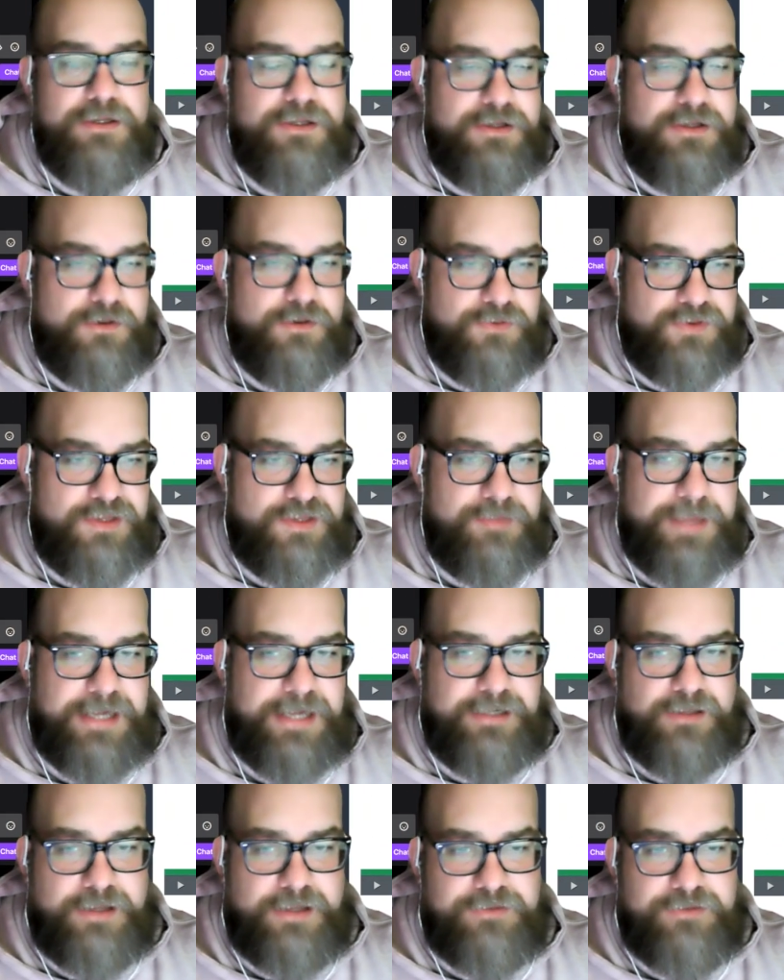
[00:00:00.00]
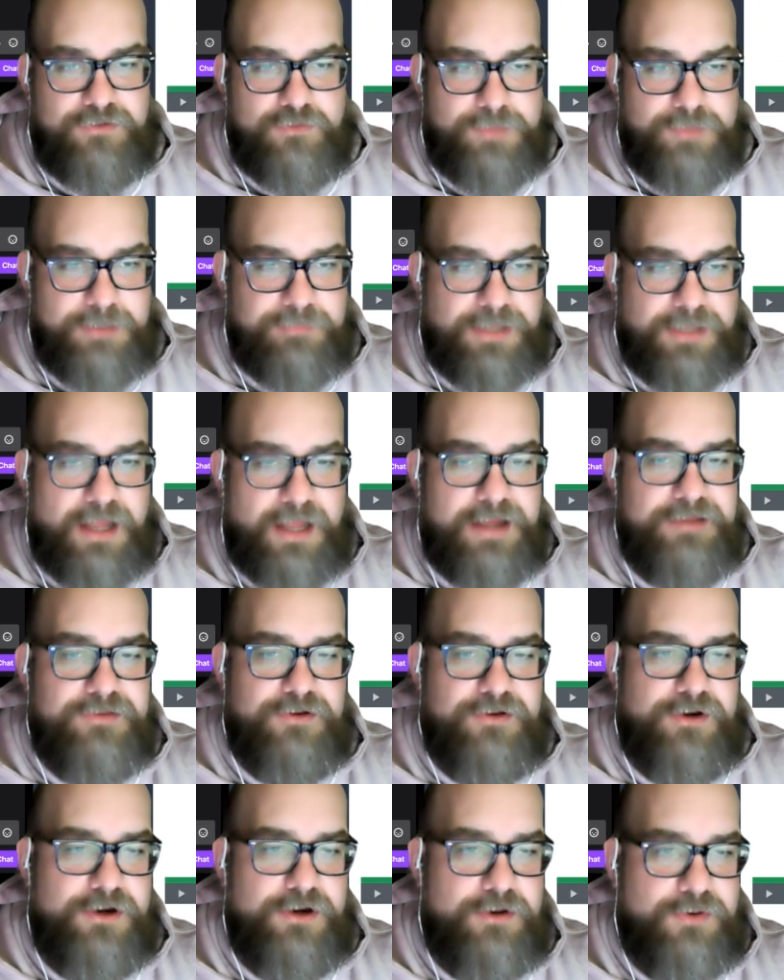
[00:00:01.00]
C-betting like 2 big blinds, they're
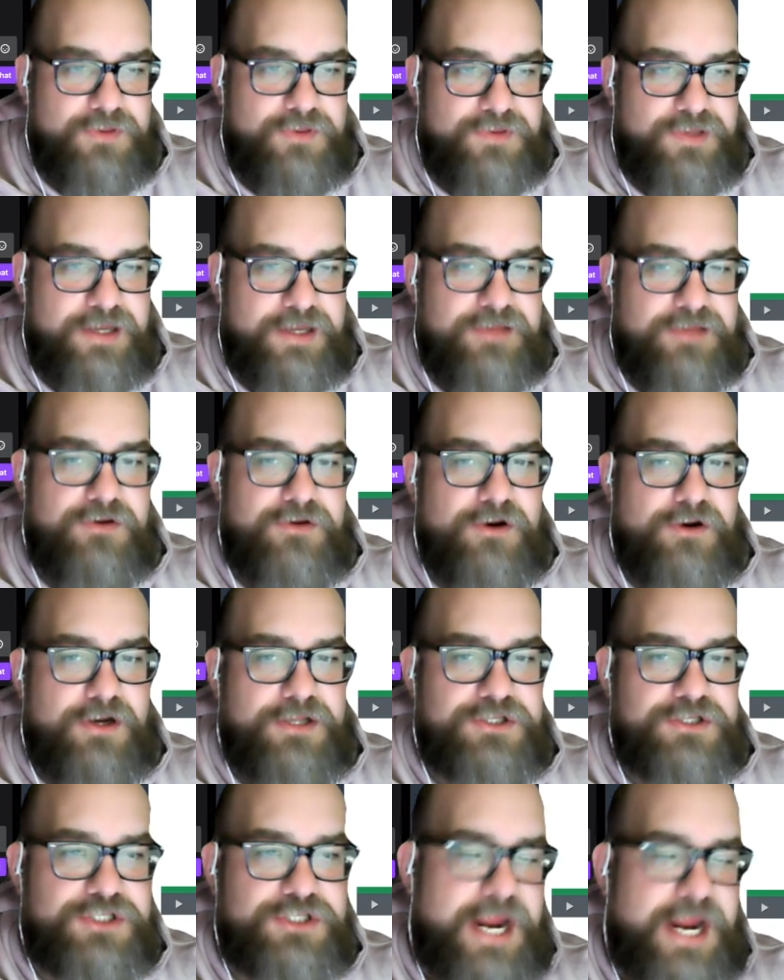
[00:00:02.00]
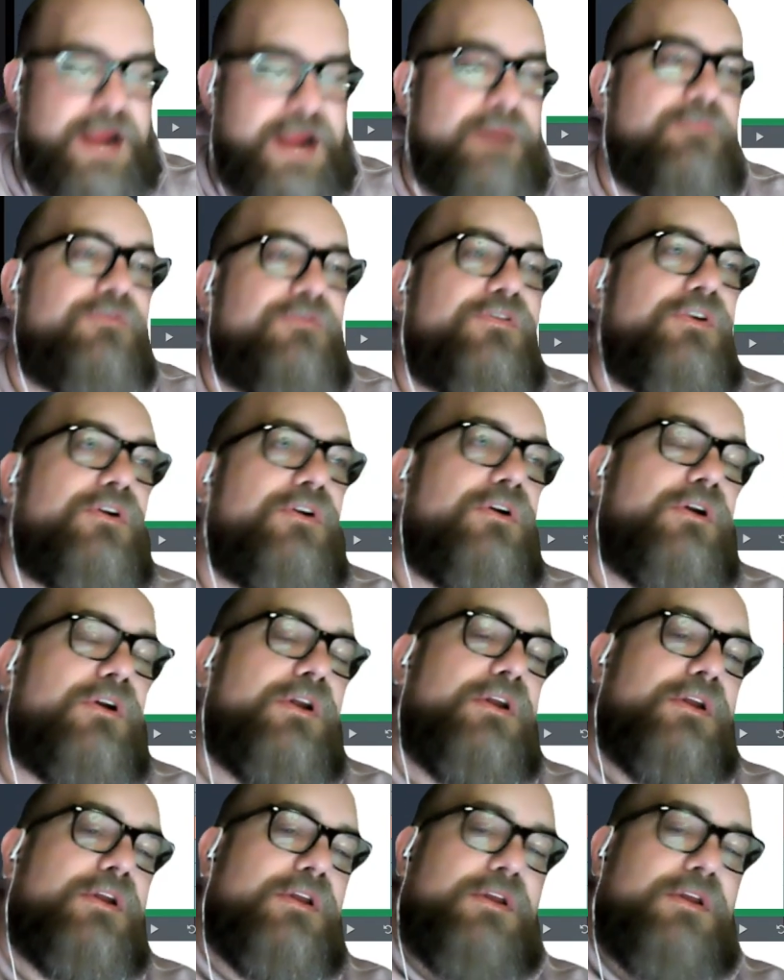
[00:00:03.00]
going to go to 6, and you're going to jam for,
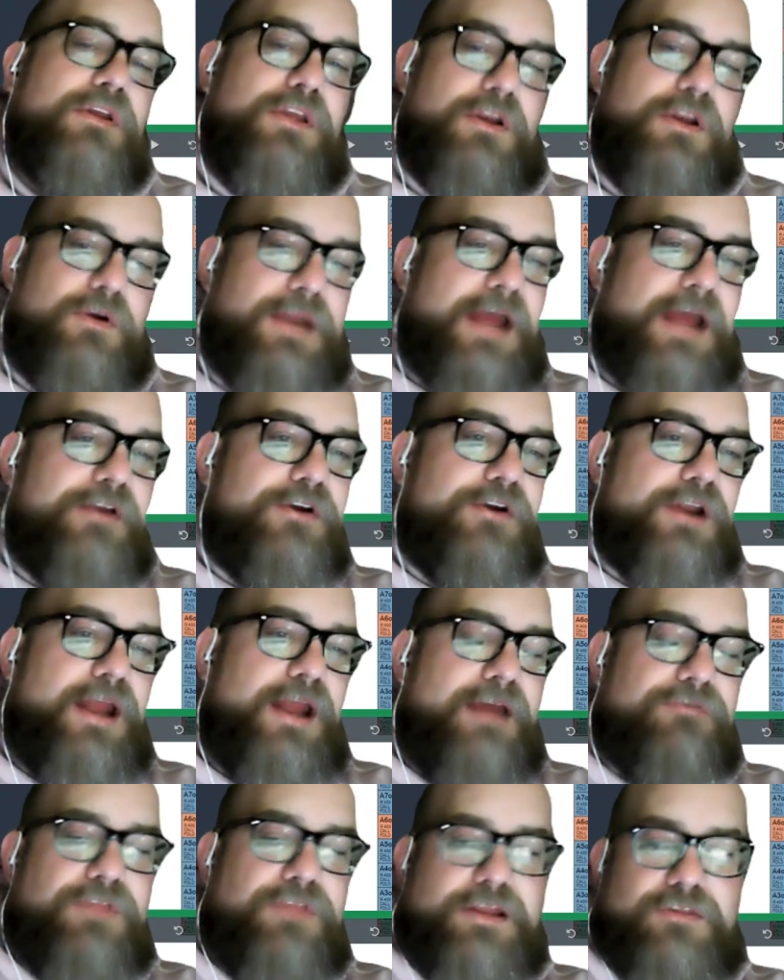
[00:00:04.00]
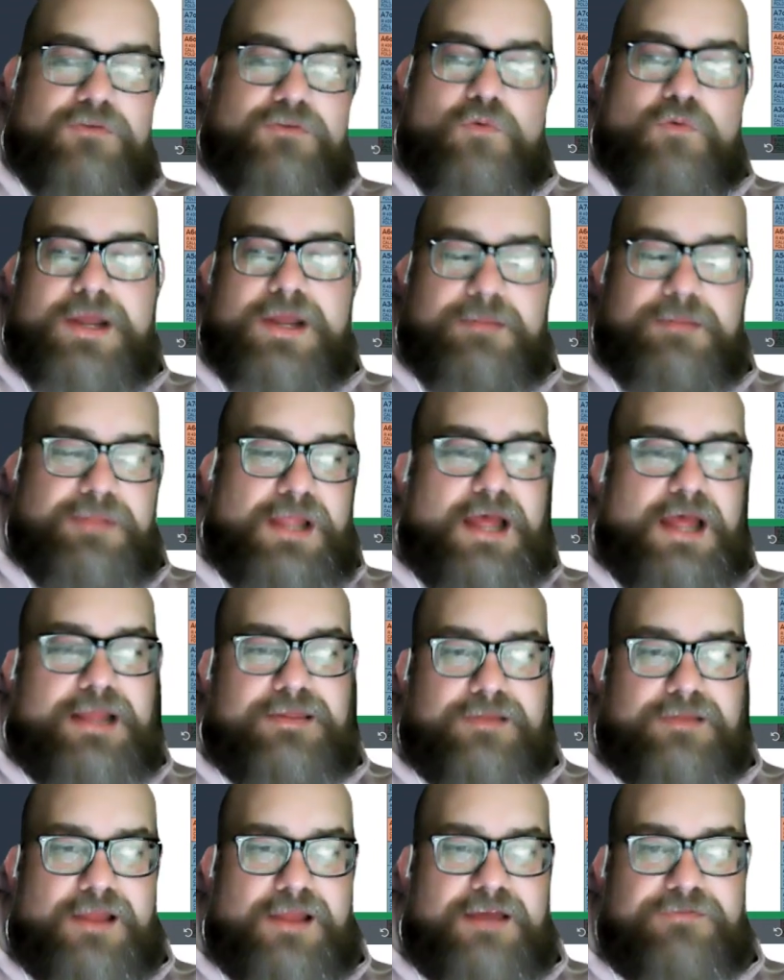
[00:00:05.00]
now you're going to have like 20
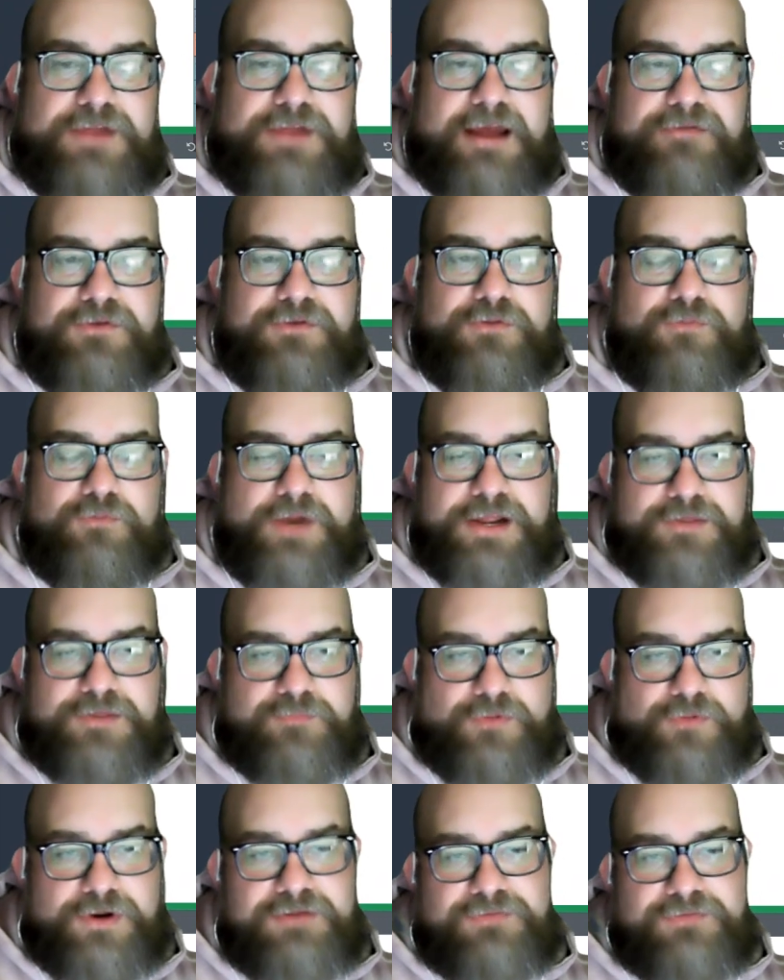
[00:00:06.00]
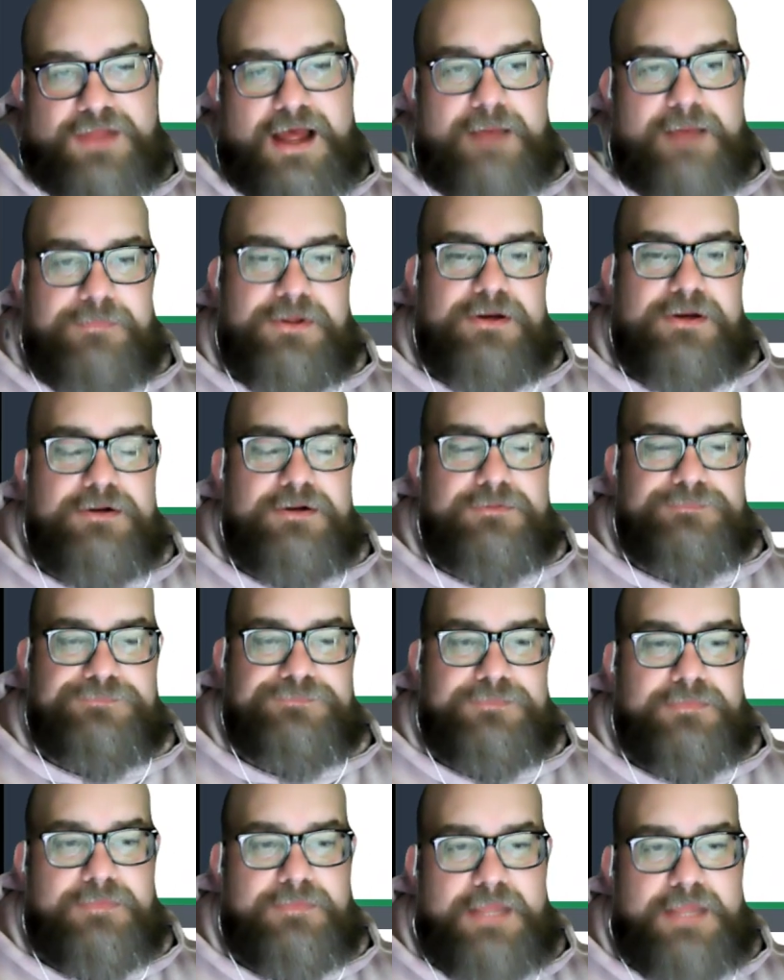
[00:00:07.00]
blinds left after the raise pre-flop,
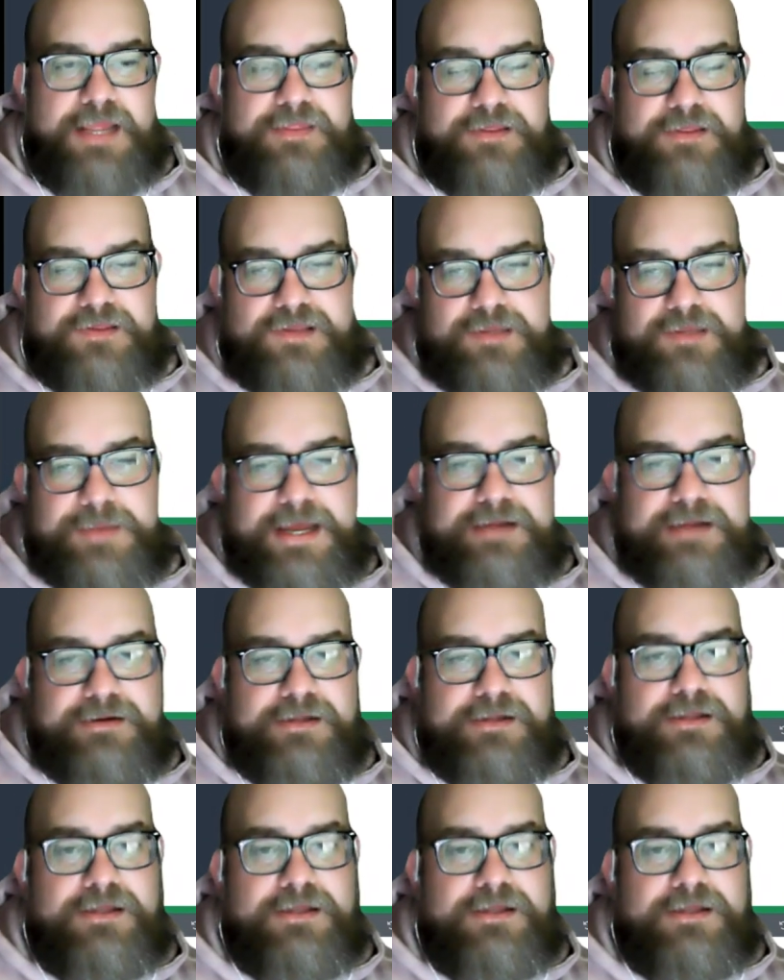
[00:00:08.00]
and the C-bet.